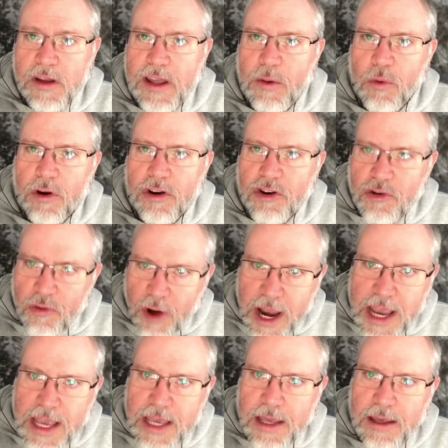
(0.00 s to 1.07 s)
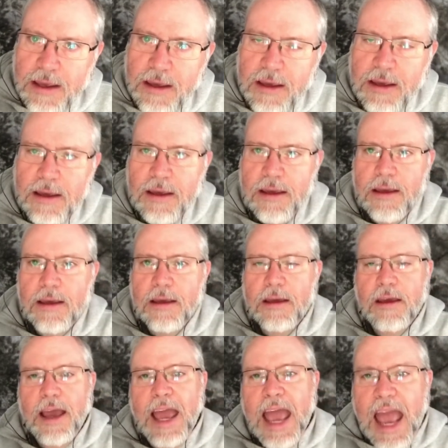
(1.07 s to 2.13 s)
and they work great.
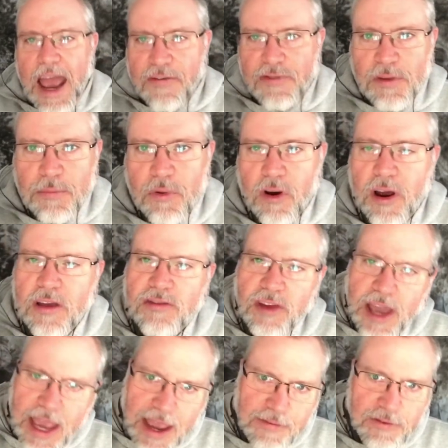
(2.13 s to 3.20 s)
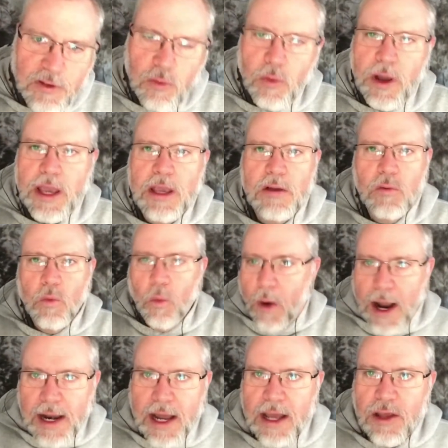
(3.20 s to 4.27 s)
Half the price, half the weight,
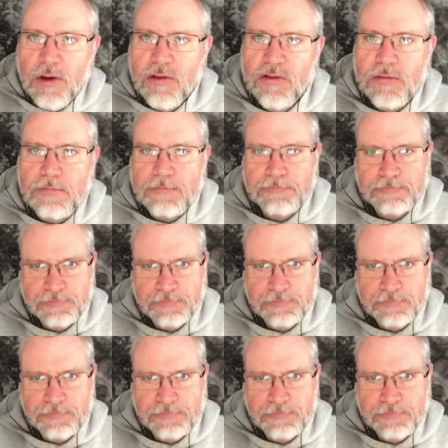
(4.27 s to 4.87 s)
why not use them?